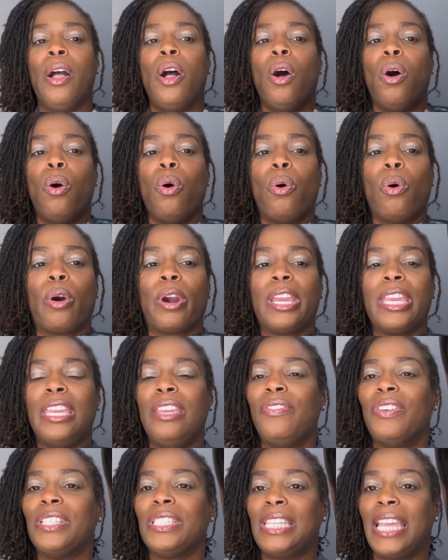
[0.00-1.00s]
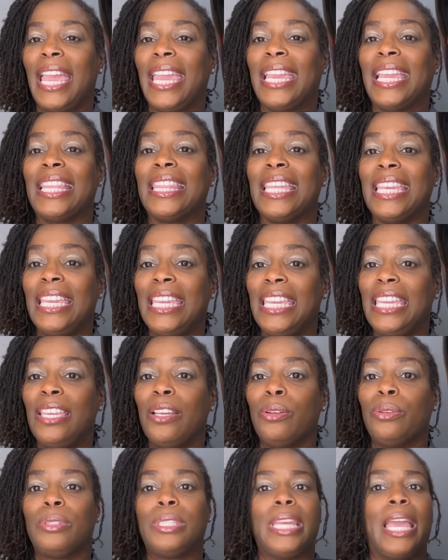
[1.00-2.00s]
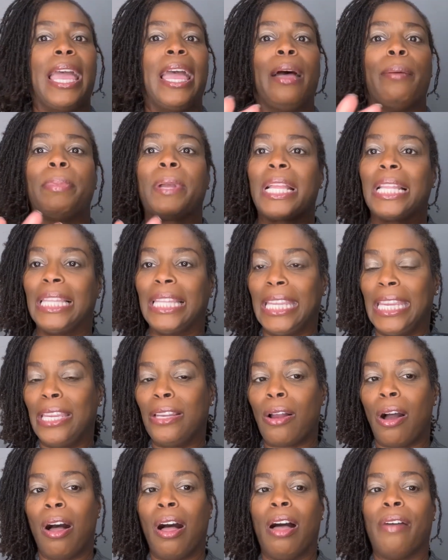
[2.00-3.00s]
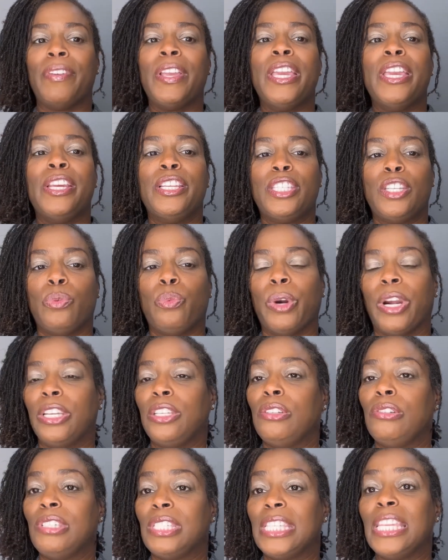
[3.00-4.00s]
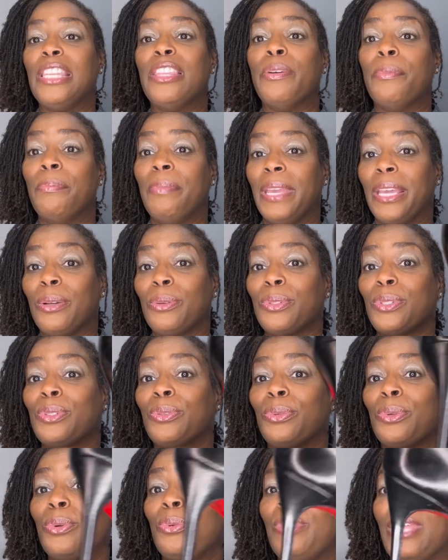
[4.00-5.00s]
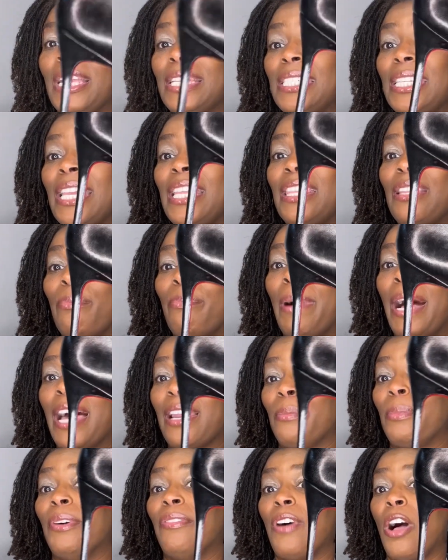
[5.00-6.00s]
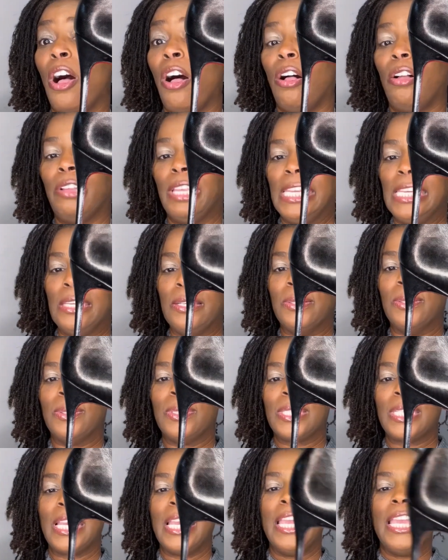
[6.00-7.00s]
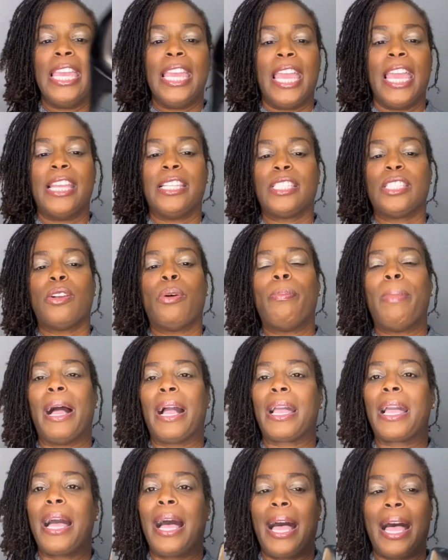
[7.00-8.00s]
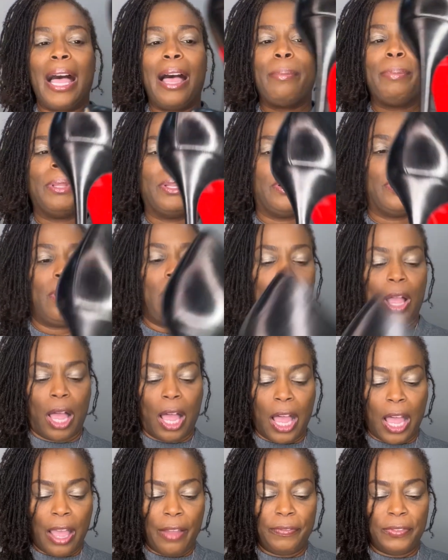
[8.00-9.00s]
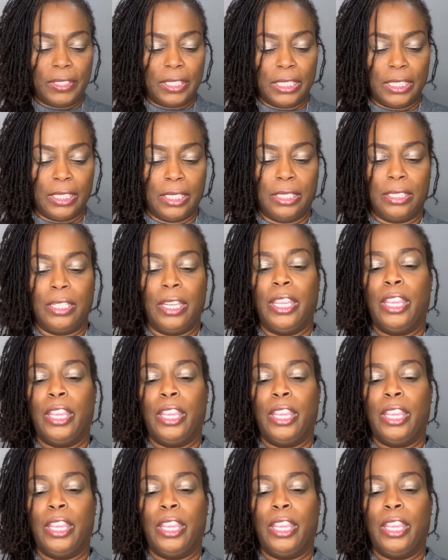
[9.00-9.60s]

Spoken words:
or even taking the heel tap clean off to where you see the metal screw that's in the bottom of all heels. And so my cobbler often